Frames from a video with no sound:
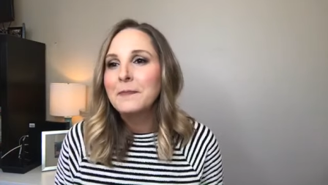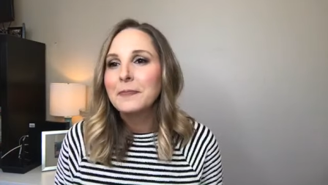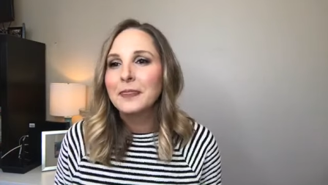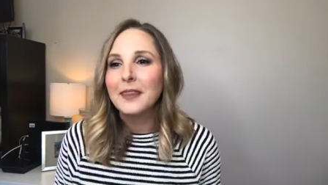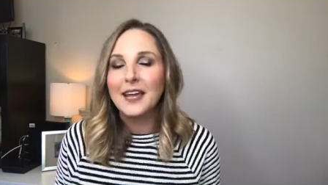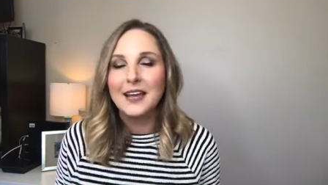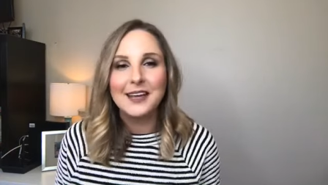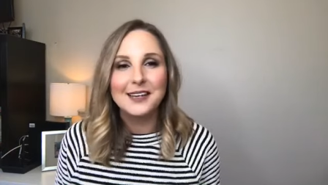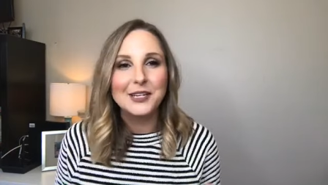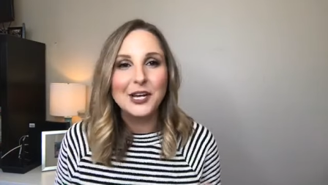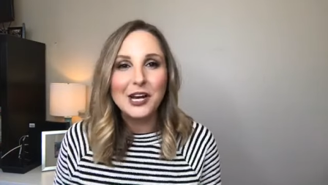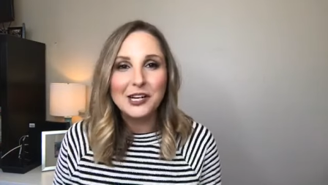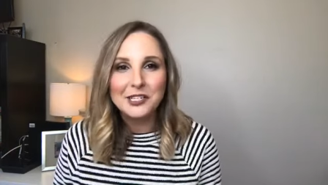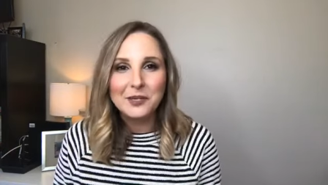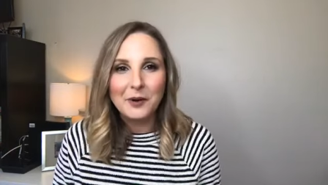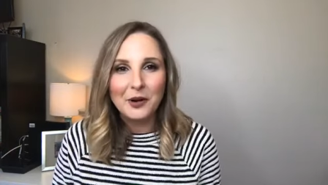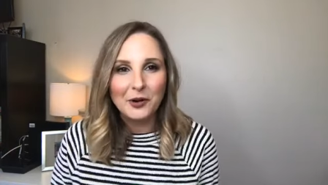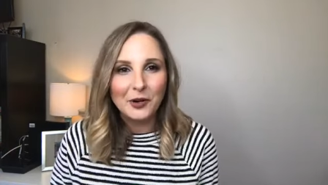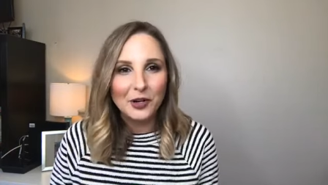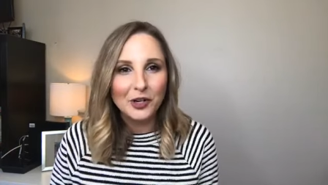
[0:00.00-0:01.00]
Like I talked
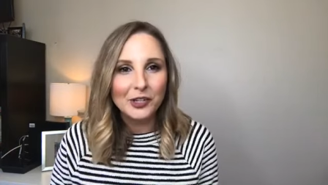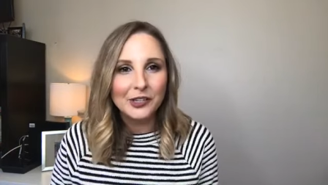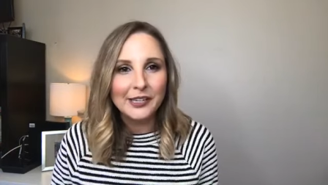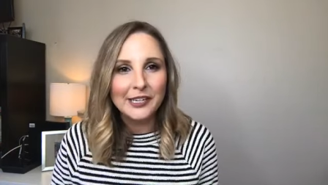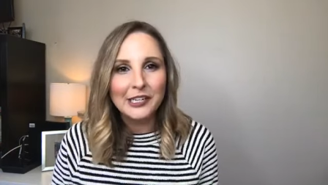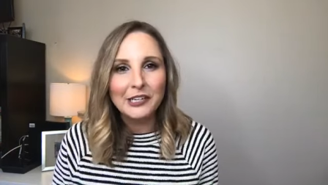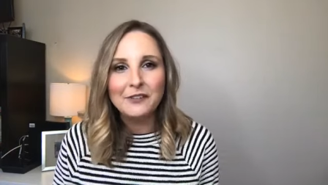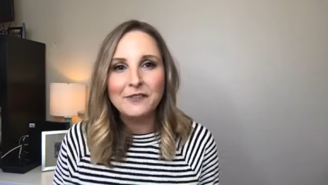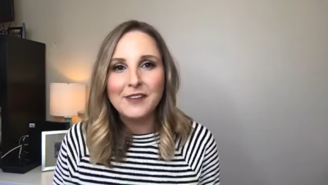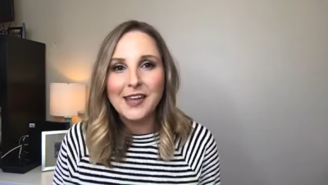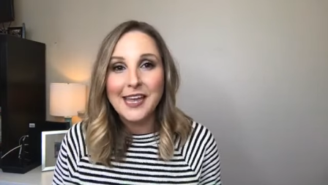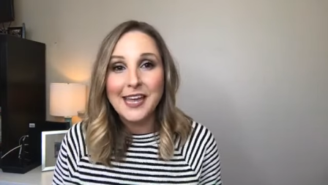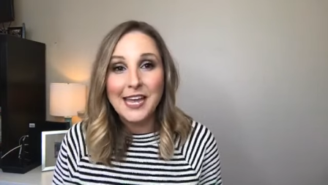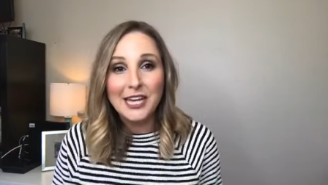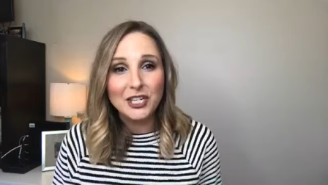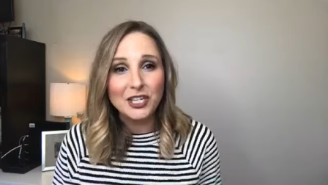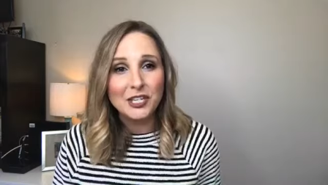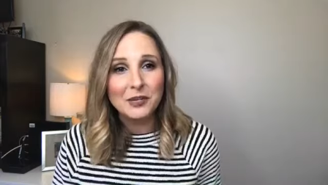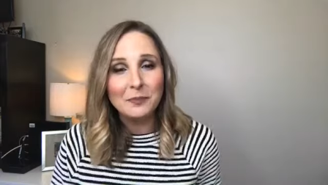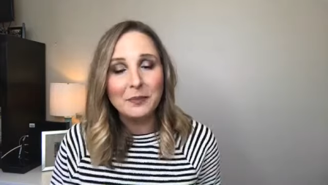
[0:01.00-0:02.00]
about earlier,
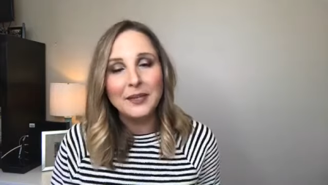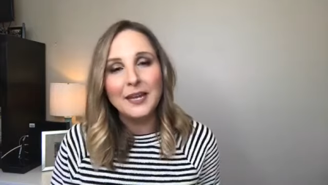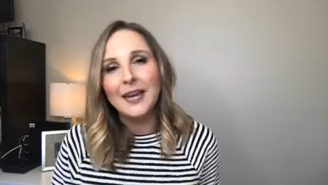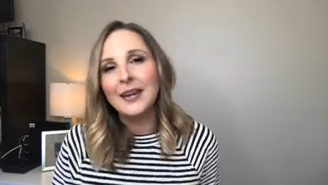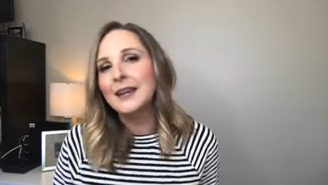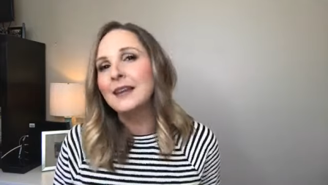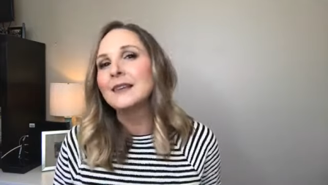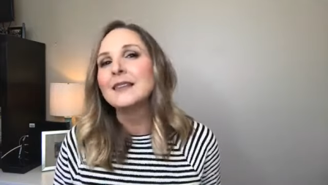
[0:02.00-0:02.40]
vacation planning.